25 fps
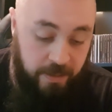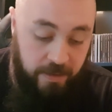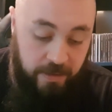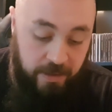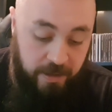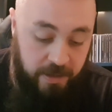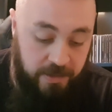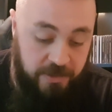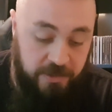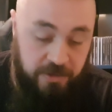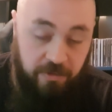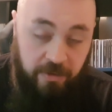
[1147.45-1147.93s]

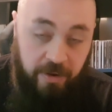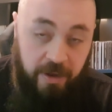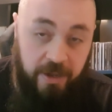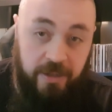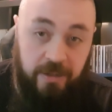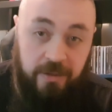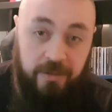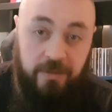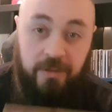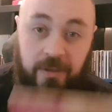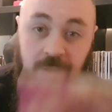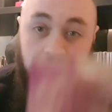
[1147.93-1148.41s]
It's
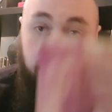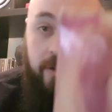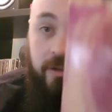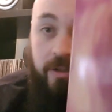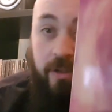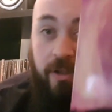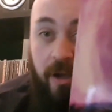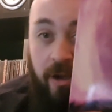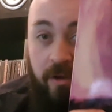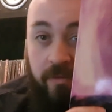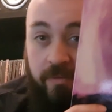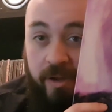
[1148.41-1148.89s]
great. You know, I
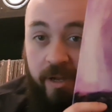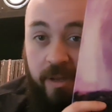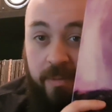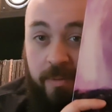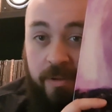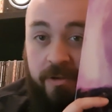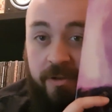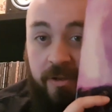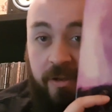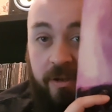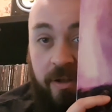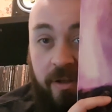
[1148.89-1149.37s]
can't
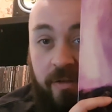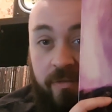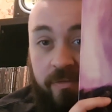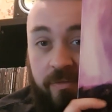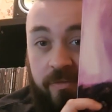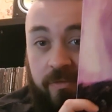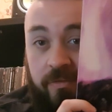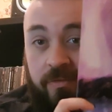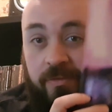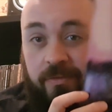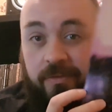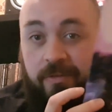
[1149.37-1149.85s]
recommend it enough
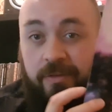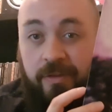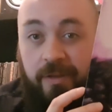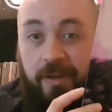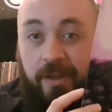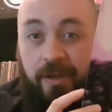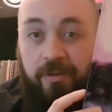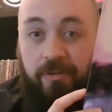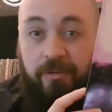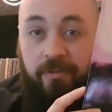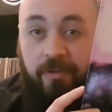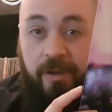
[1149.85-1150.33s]

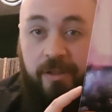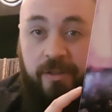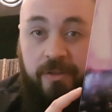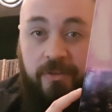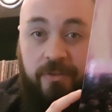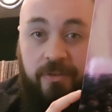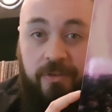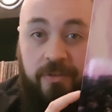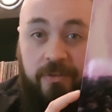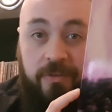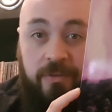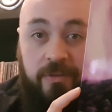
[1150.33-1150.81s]
how great this
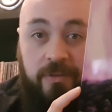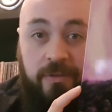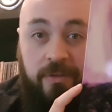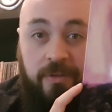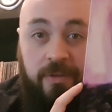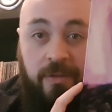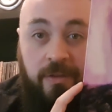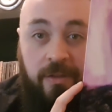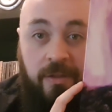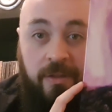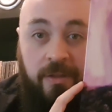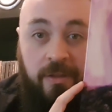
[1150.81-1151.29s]
is.
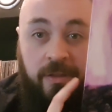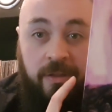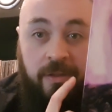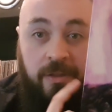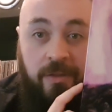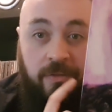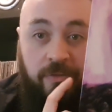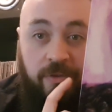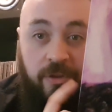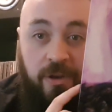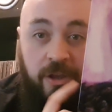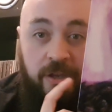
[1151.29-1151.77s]

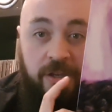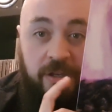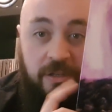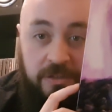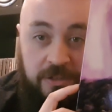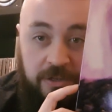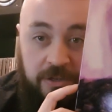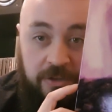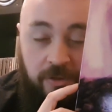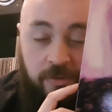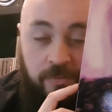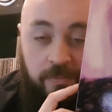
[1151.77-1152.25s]
If you like your
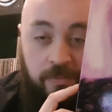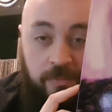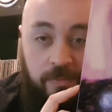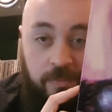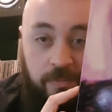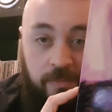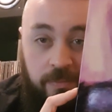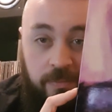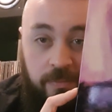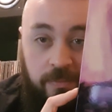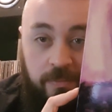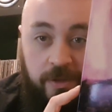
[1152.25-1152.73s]
doom,
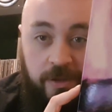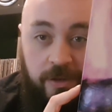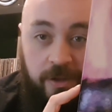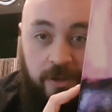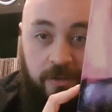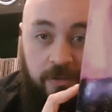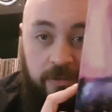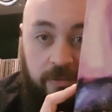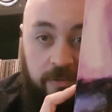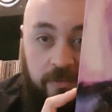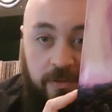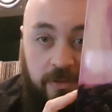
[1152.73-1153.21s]
you
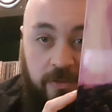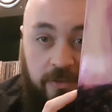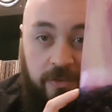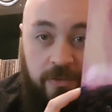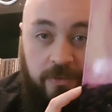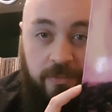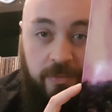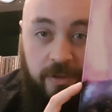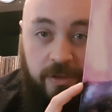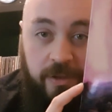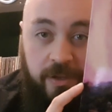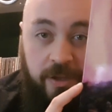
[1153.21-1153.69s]
know, this
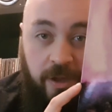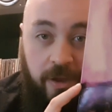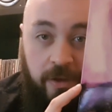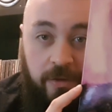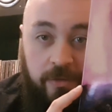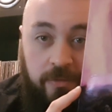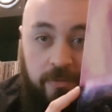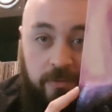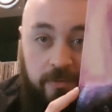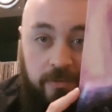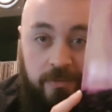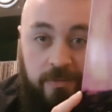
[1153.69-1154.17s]
is where you
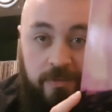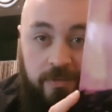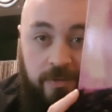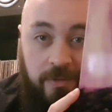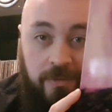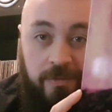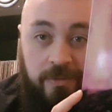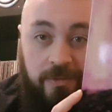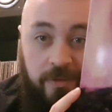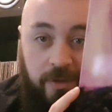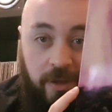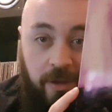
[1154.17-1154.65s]
go.
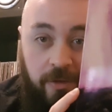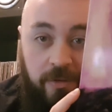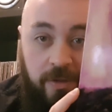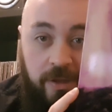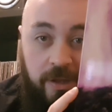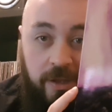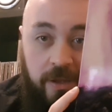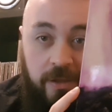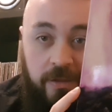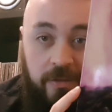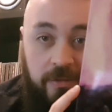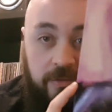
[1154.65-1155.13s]
Go
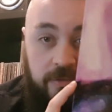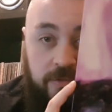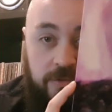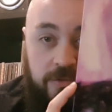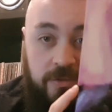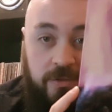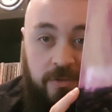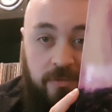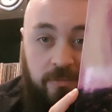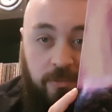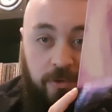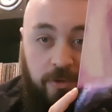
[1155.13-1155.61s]
here,
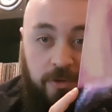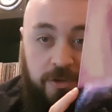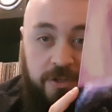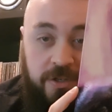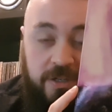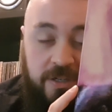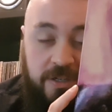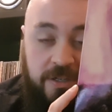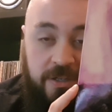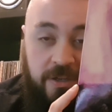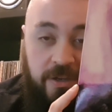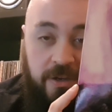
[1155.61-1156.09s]
watch
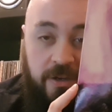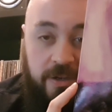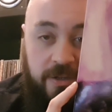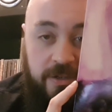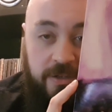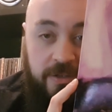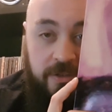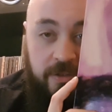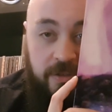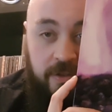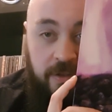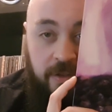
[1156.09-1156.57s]
these
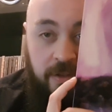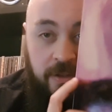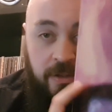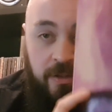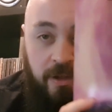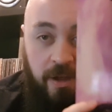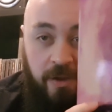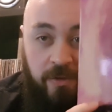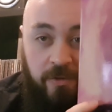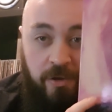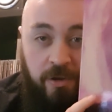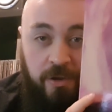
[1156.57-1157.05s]
guys.
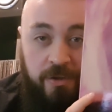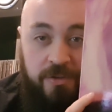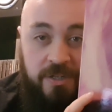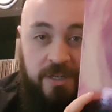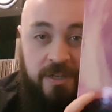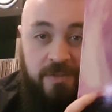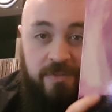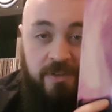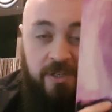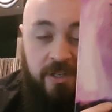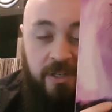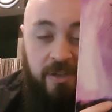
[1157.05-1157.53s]
I've got a
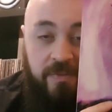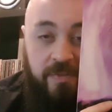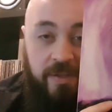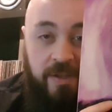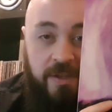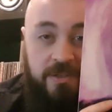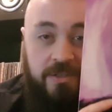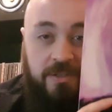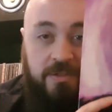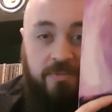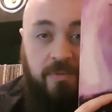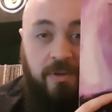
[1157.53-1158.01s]
DVD of
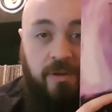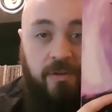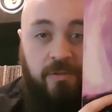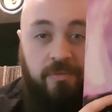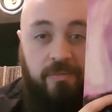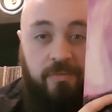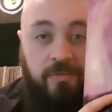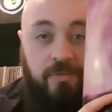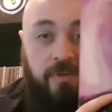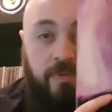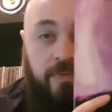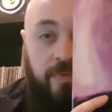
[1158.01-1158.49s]
theirs as
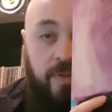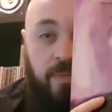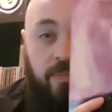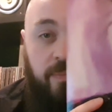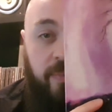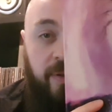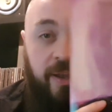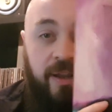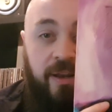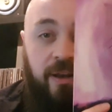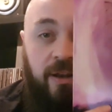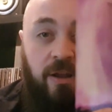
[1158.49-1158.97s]
well, them
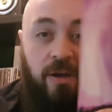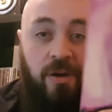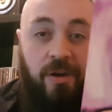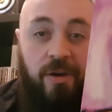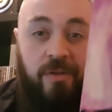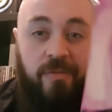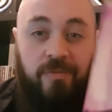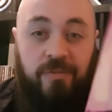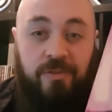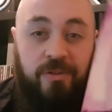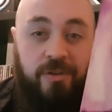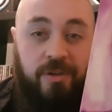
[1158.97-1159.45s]
playing
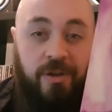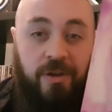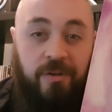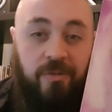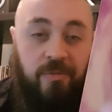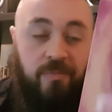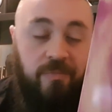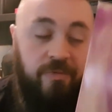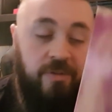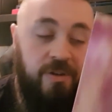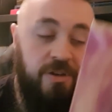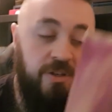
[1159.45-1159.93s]
live, and you kind of
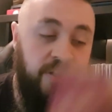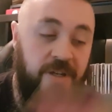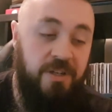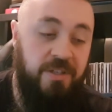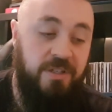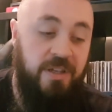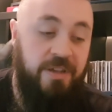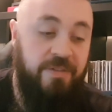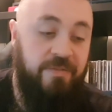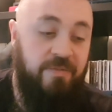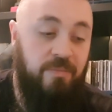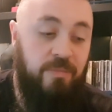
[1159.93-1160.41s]
appreciate
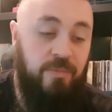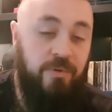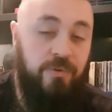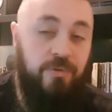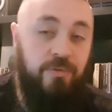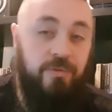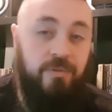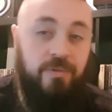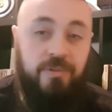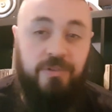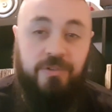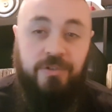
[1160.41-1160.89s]
it even
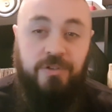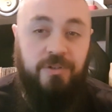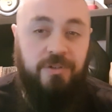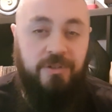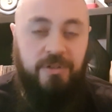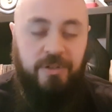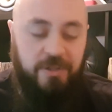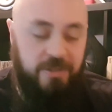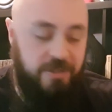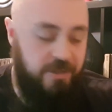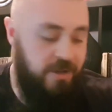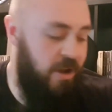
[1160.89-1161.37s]
more, because just
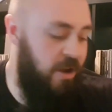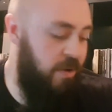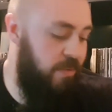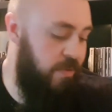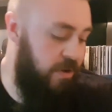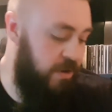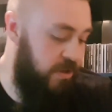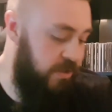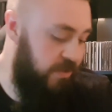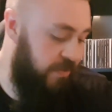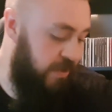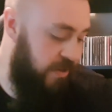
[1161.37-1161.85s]
the guitar
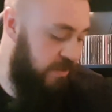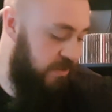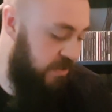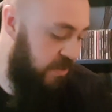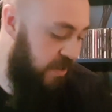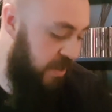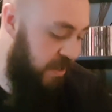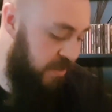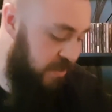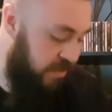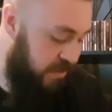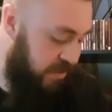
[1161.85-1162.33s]
work is
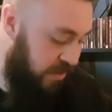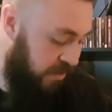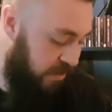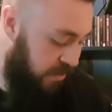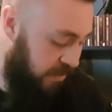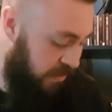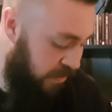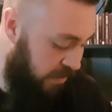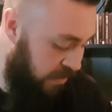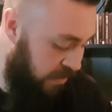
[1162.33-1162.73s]
fantastic.